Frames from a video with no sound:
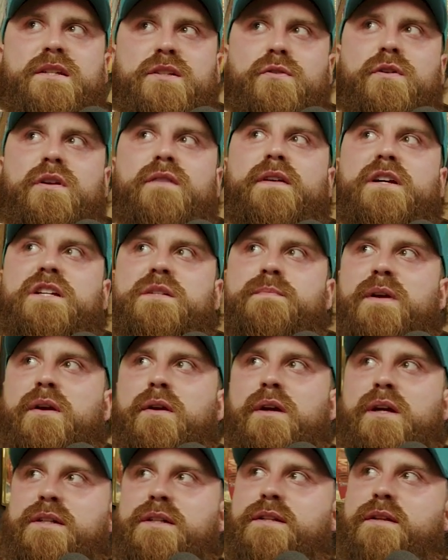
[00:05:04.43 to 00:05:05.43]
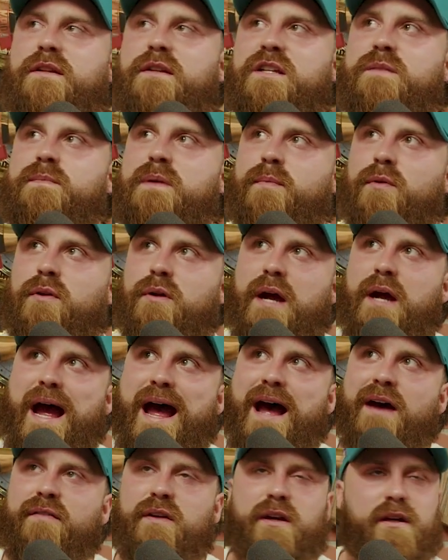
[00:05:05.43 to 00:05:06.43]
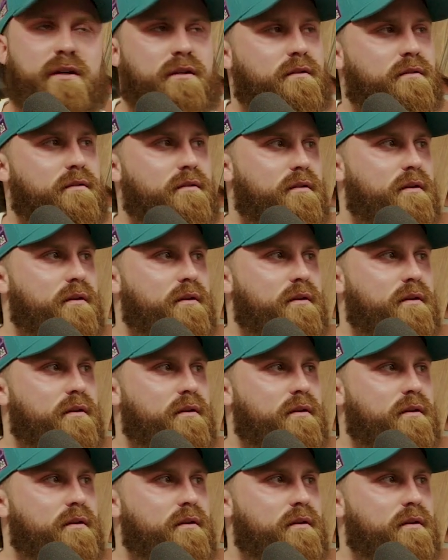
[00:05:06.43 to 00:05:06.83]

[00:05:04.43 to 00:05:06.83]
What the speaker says: sort of experience that these people are having